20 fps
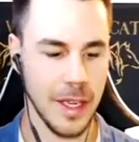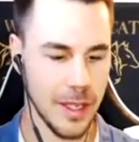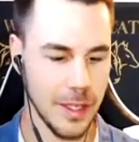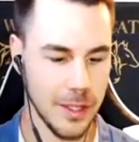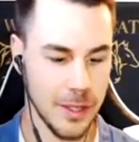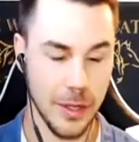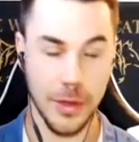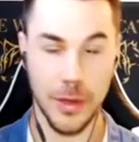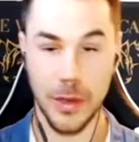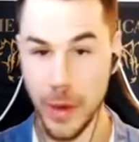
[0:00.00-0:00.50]

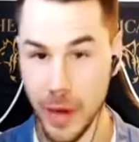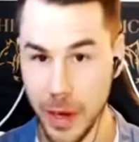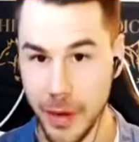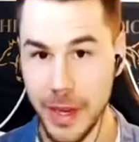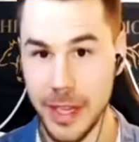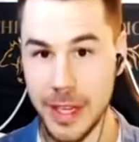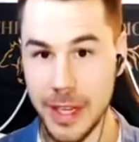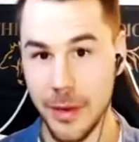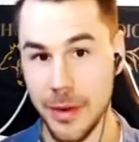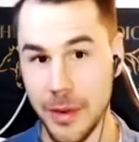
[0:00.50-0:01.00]
So you are
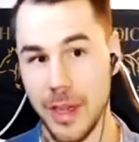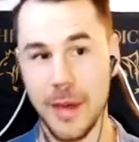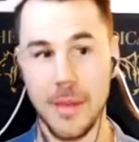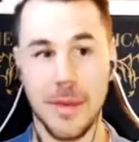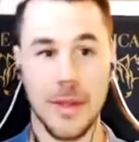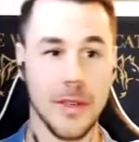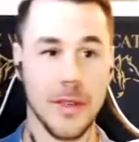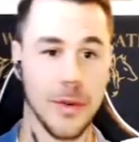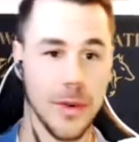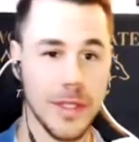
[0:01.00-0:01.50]
right that we're
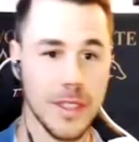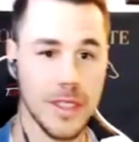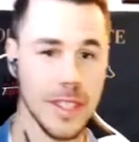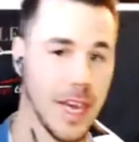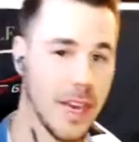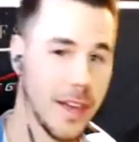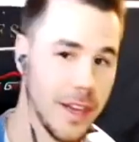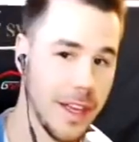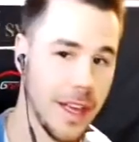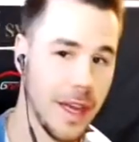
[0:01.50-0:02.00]
coming towards the
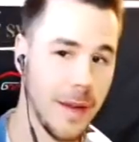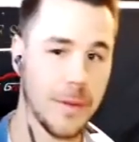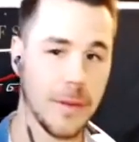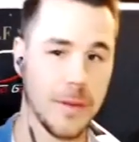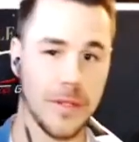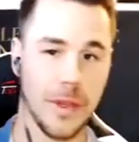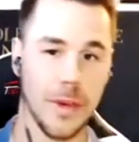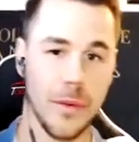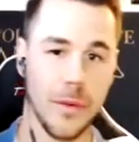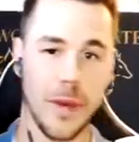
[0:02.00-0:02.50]
end of the episode.